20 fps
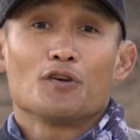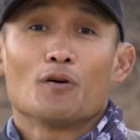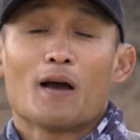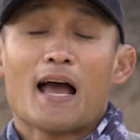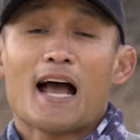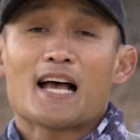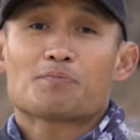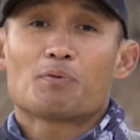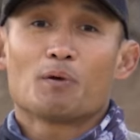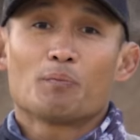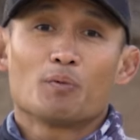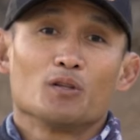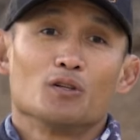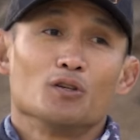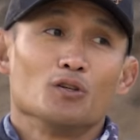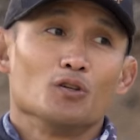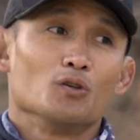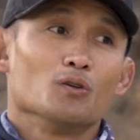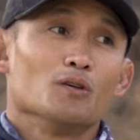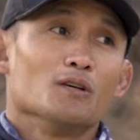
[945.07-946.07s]
if you ask people
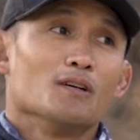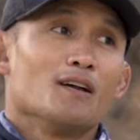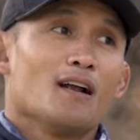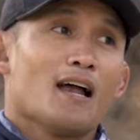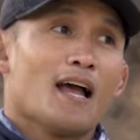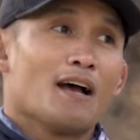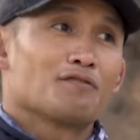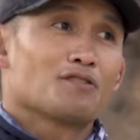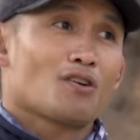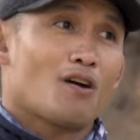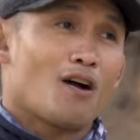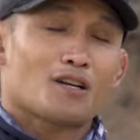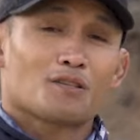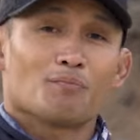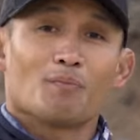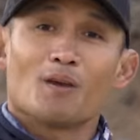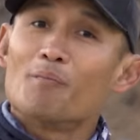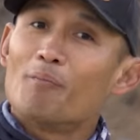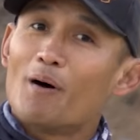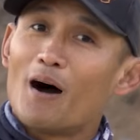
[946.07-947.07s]
who have talked
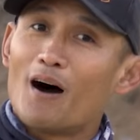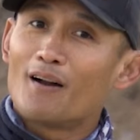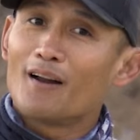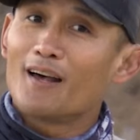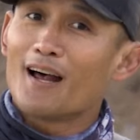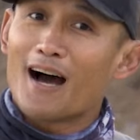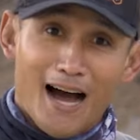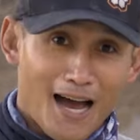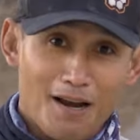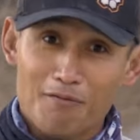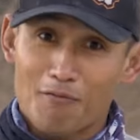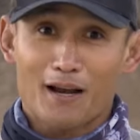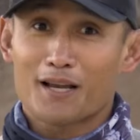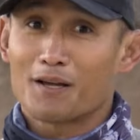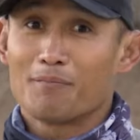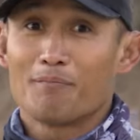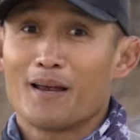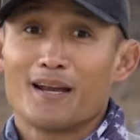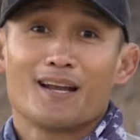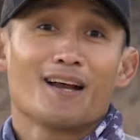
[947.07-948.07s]
to me about it, I
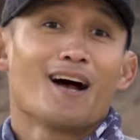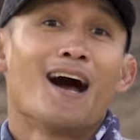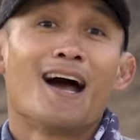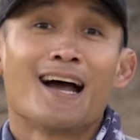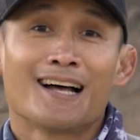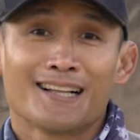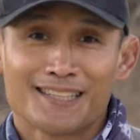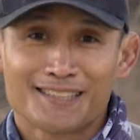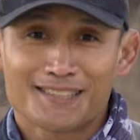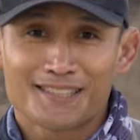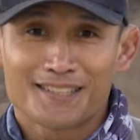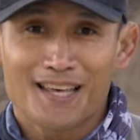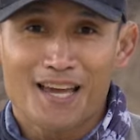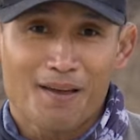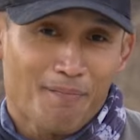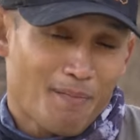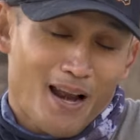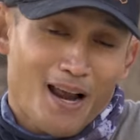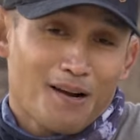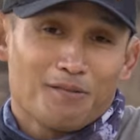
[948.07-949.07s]
recommend it highly to
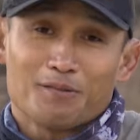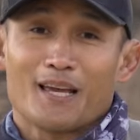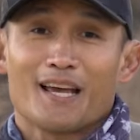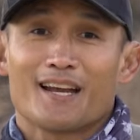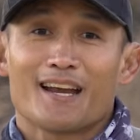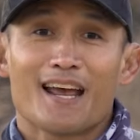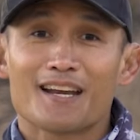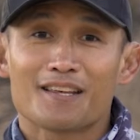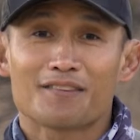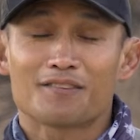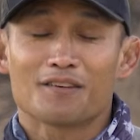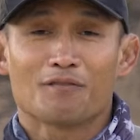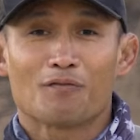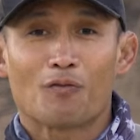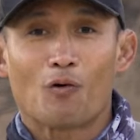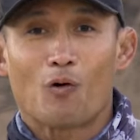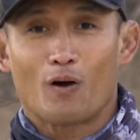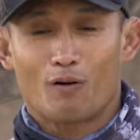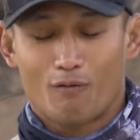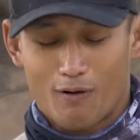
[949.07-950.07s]
them, and I don't get anything
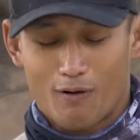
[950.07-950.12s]
for